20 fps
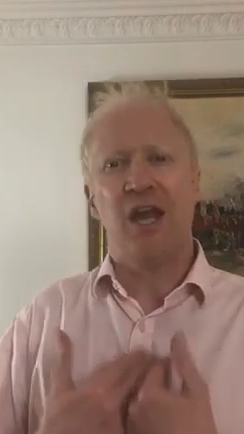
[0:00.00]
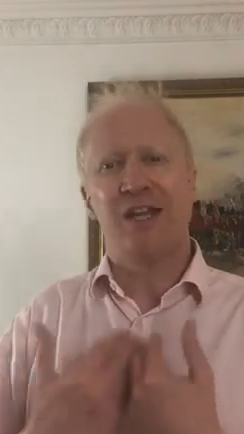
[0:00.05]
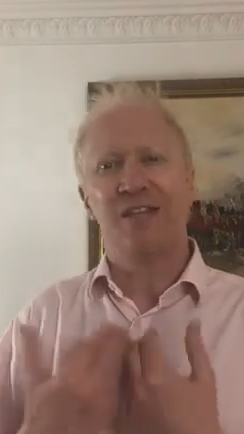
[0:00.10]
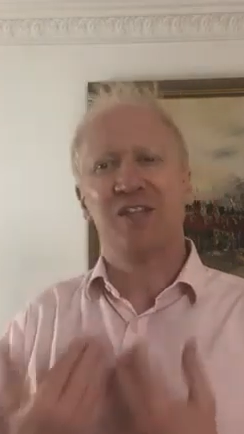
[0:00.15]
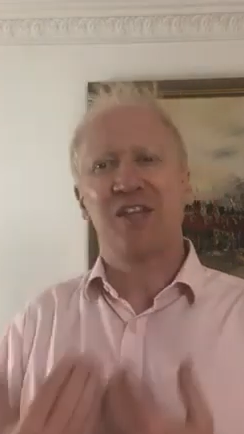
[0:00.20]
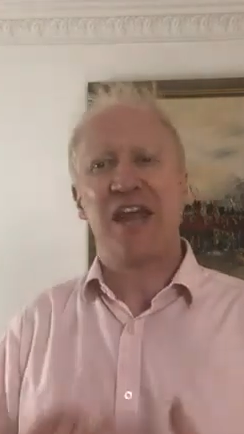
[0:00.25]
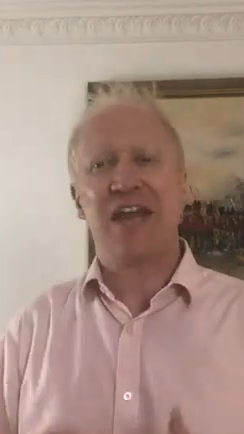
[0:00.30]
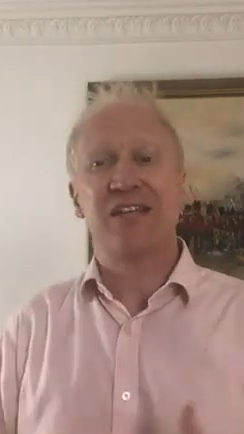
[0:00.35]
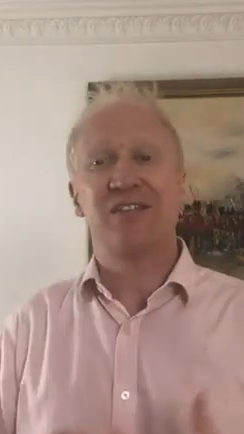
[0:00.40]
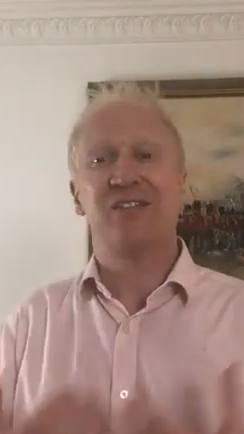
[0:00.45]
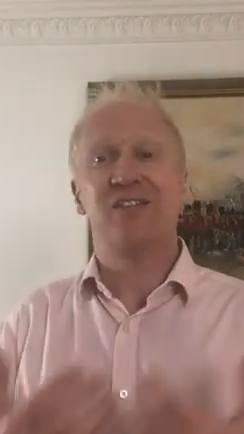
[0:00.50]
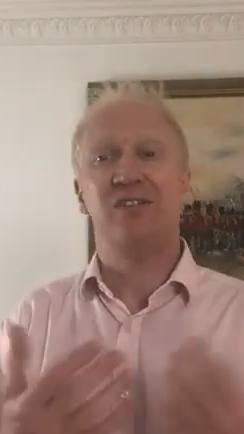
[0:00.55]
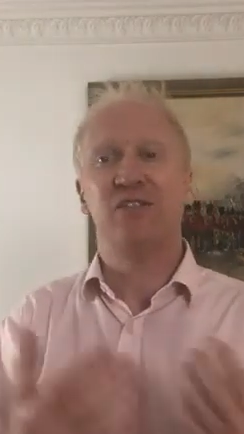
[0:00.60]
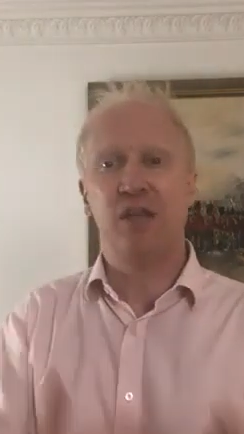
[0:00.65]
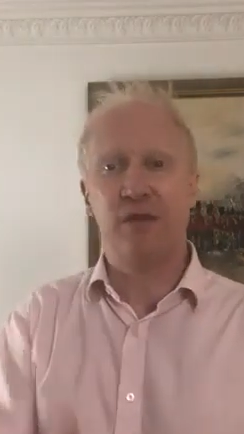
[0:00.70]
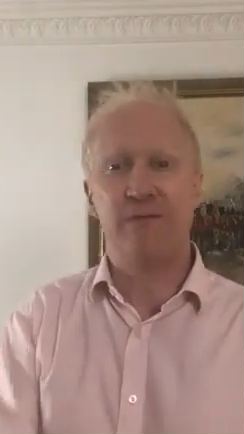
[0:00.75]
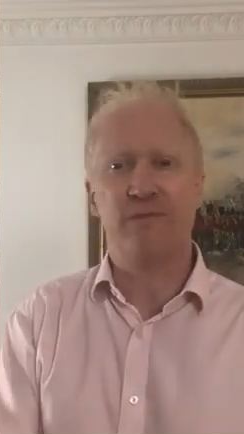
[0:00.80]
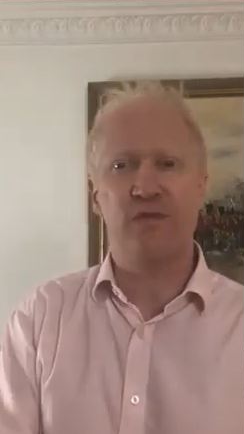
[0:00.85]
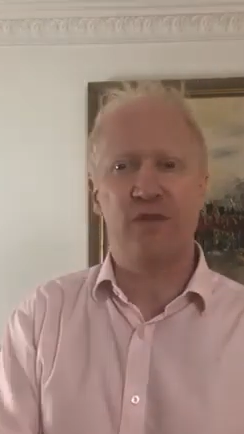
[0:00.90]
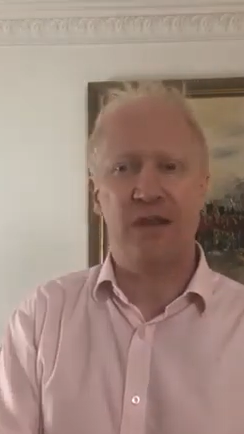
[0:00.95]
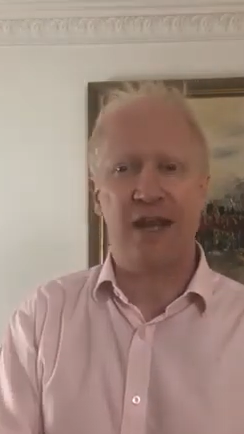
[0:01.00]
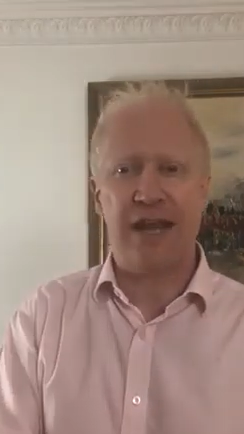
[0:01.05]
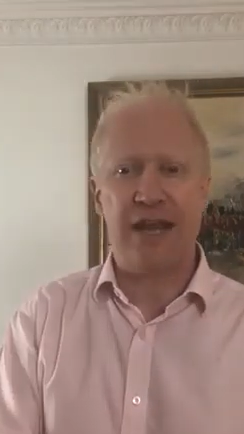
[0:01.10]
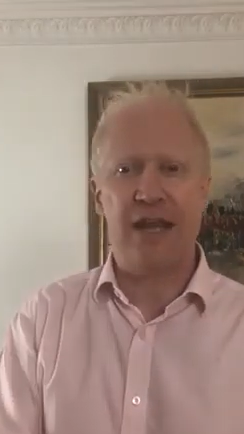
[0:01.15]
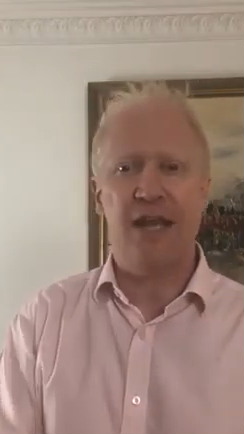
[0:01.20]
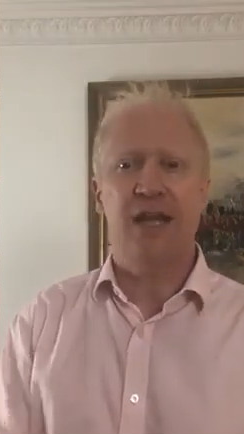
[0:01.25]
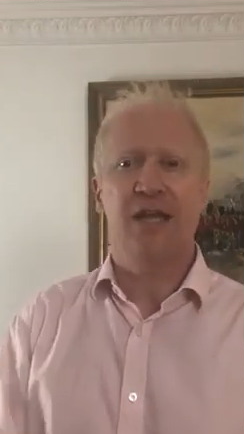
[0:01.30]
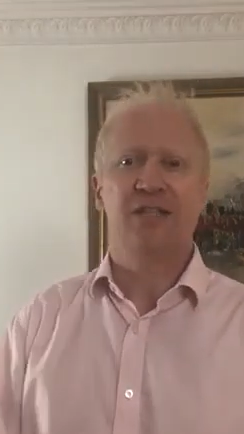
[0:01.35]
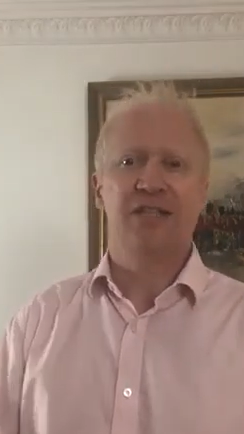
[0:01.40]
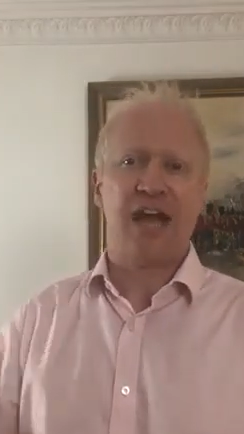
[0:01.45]
are taxed
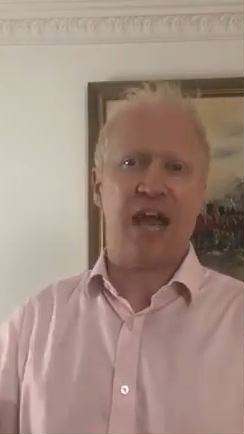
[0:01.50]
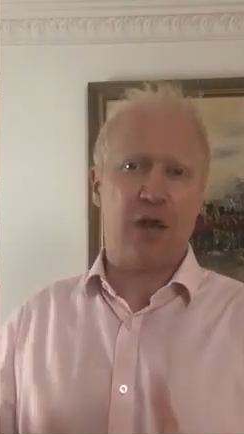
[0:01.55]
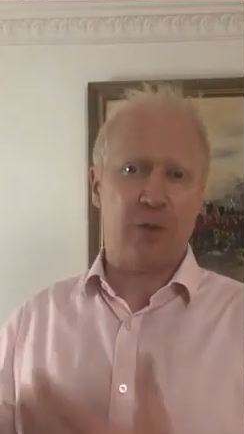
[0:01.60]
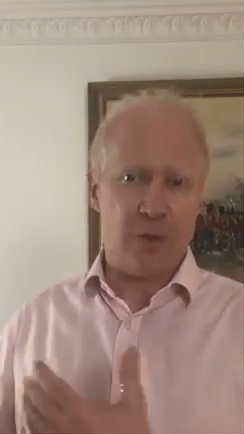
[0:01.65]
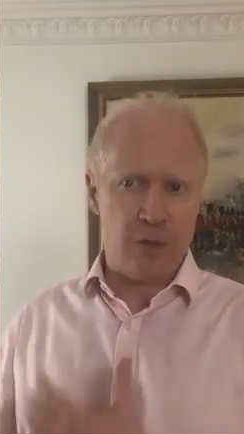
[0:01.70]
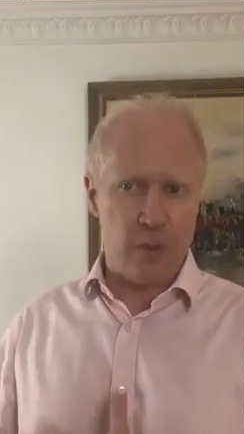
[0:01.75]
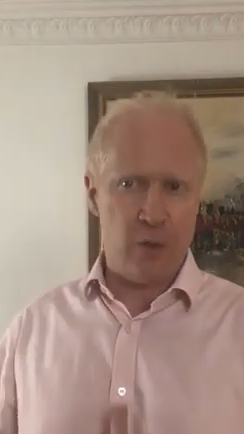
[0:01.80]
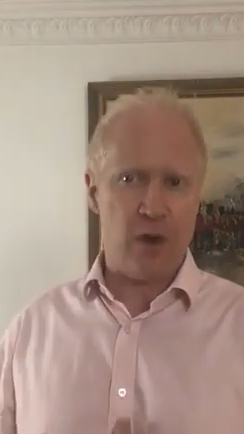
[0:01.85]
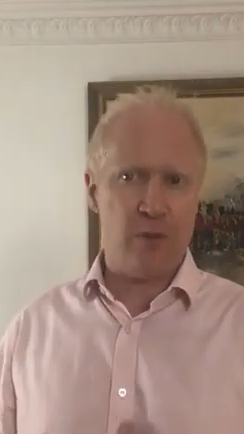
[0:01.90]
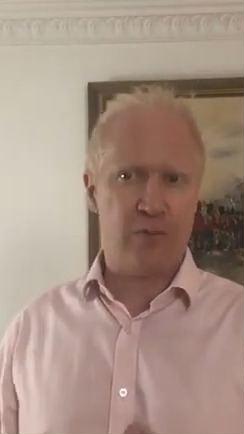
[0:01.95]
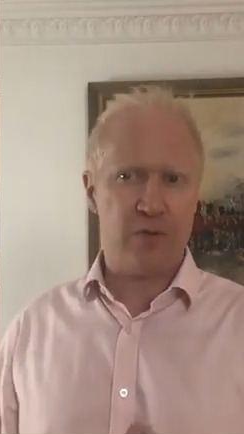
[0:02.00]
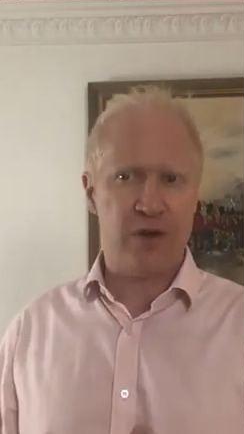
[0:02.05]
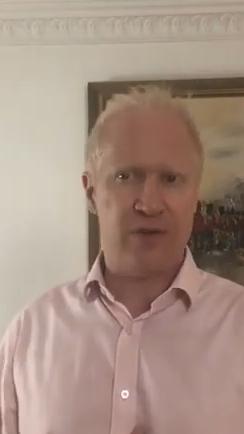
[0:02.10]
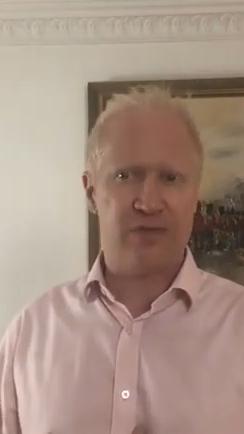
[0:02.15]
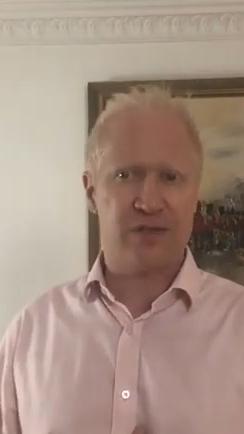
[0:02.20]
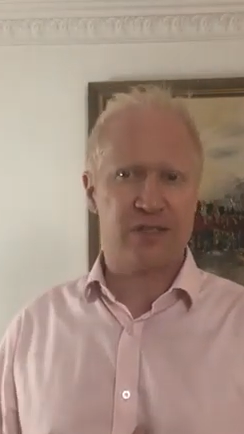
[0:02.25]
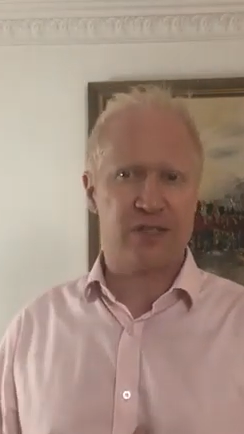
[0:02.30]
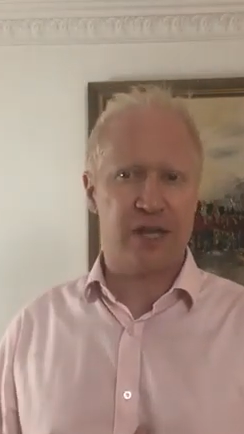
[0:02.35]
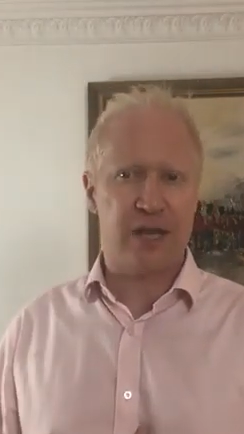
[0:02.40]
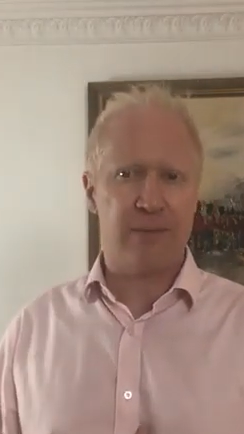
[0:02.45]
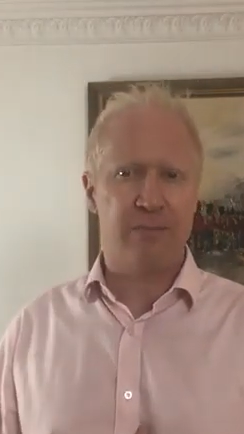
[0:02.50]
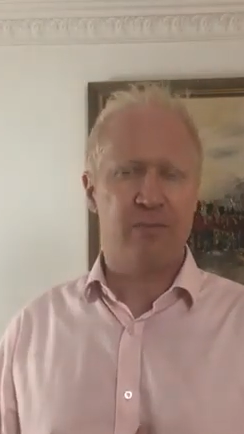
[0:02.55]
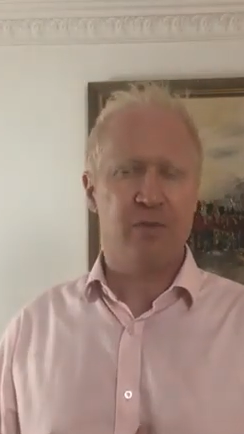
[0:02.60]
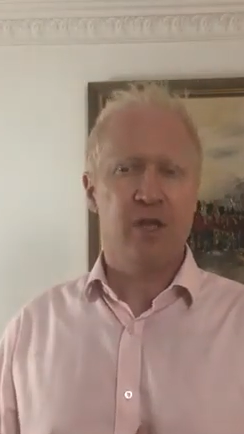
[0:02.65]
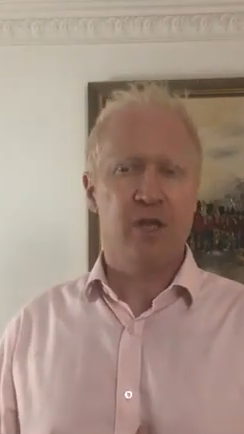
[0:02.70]
differently to how we were previously.